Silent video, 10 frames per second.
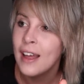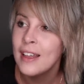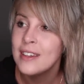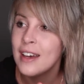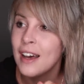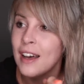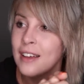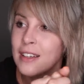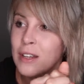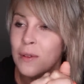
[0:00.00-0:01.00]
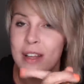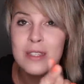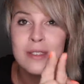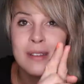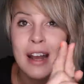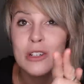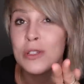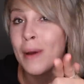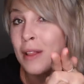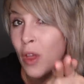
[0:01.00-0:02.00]
And uh, you know, that's
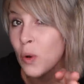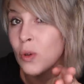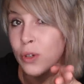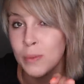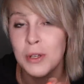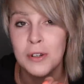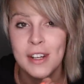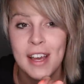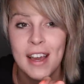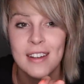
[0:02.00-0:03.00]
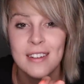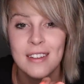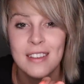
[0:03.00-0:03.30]
actually my local community aid.